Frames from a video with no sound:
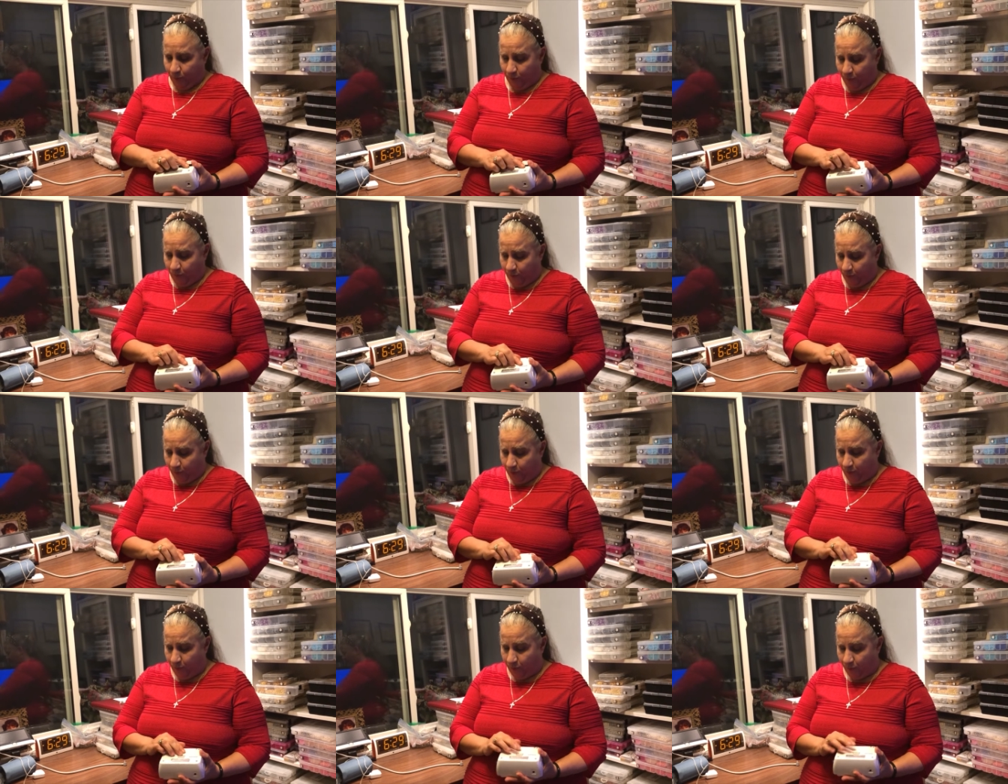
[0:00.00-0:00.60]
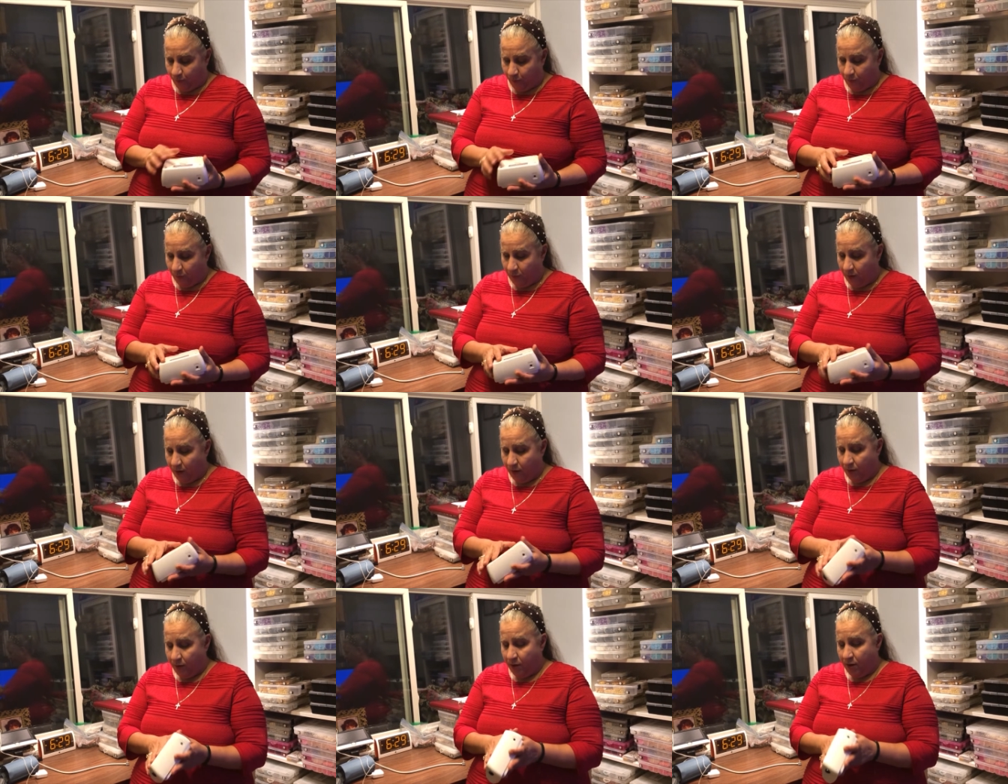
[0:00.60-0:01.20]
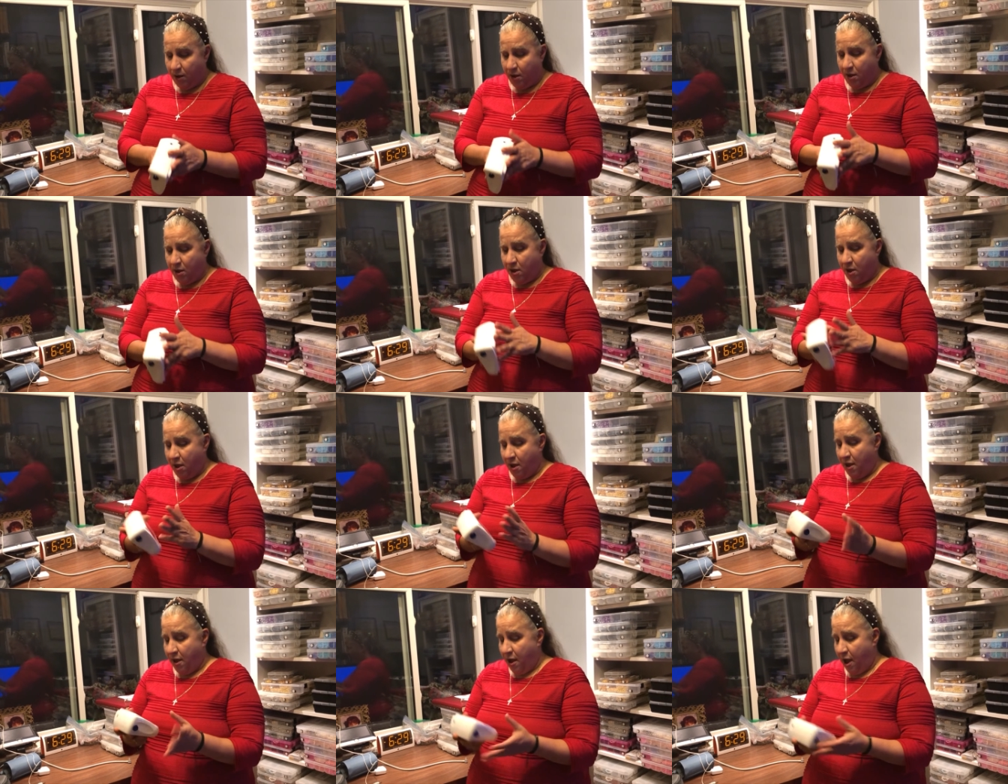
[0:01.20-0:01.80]
I'm
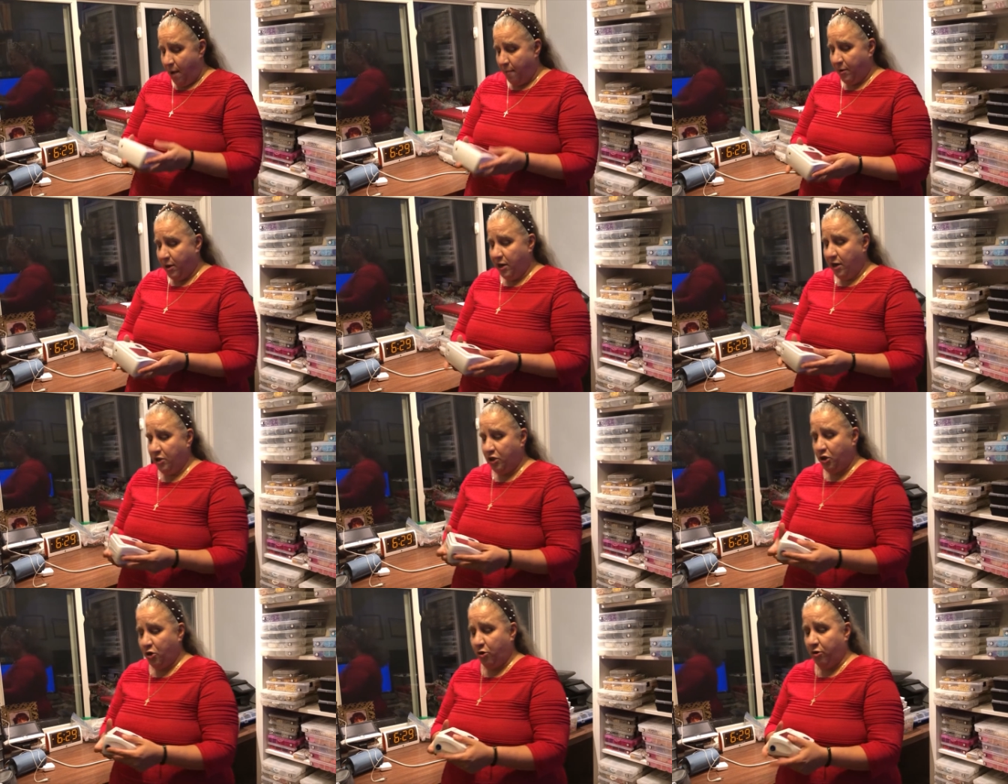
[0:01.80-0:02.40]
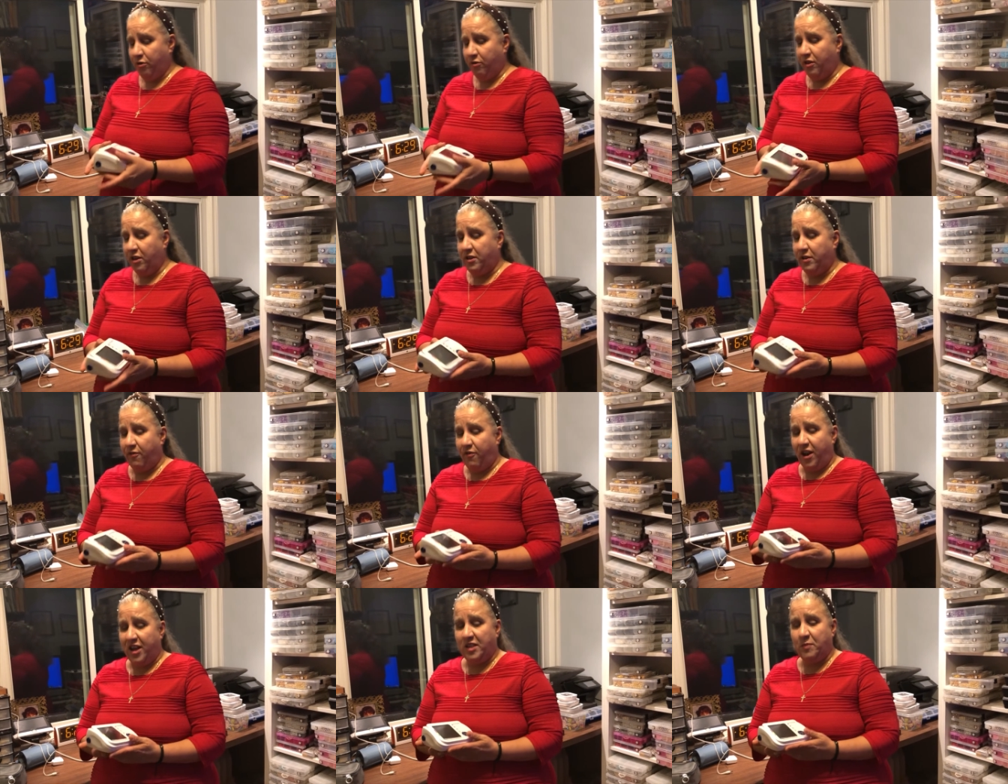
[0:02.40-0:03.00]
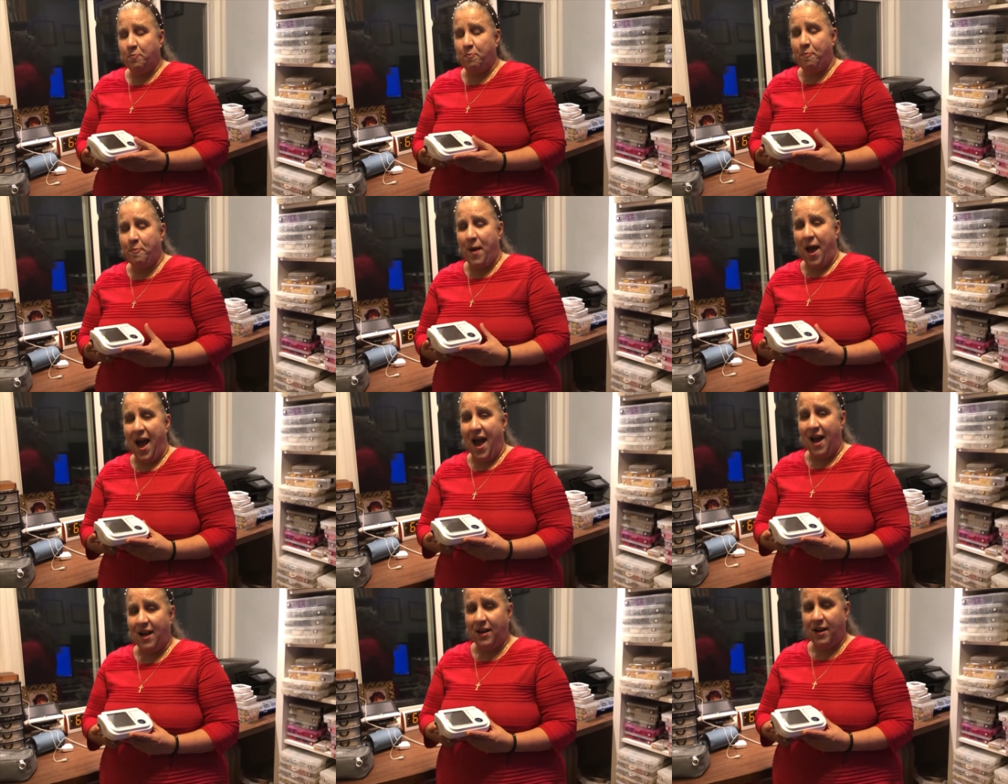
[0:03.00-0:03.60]
going to turn the device
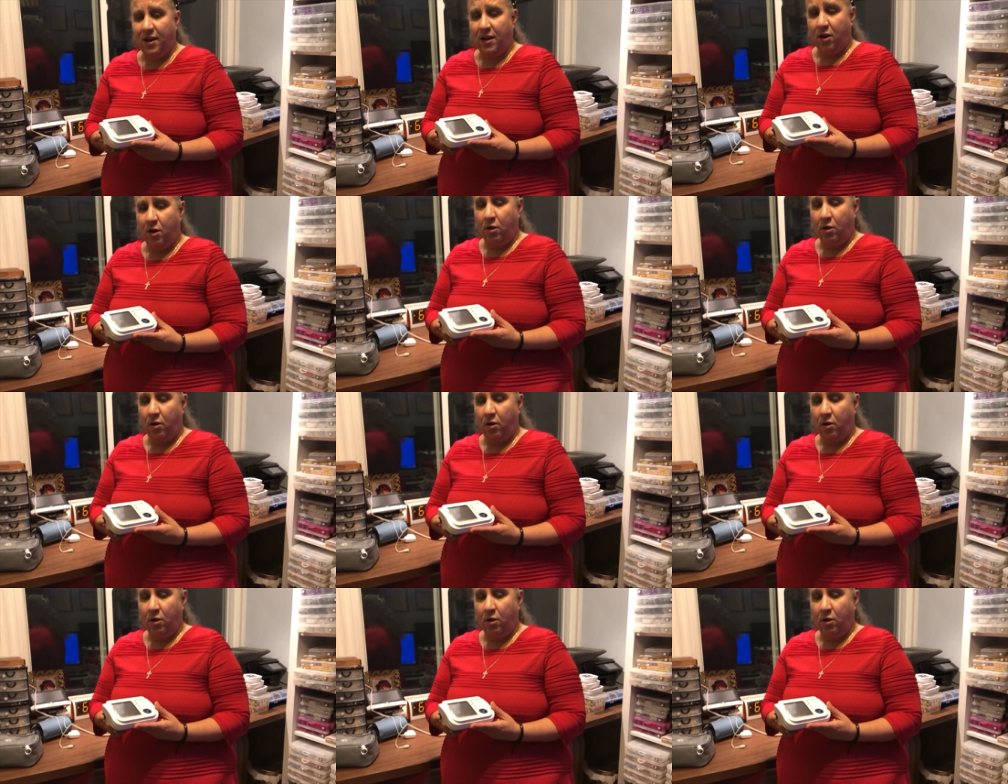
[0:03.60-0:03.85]
back,